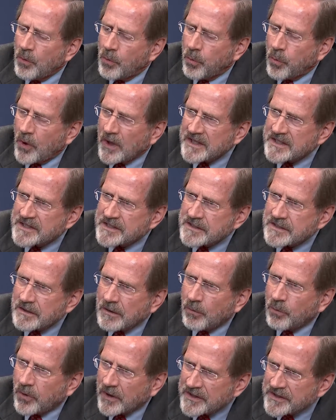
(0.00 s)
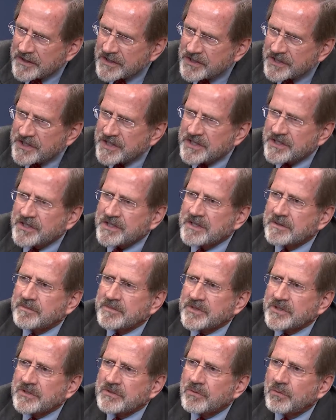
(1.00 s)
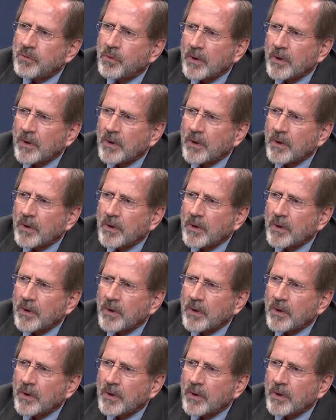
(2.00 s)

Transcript: what are the systems?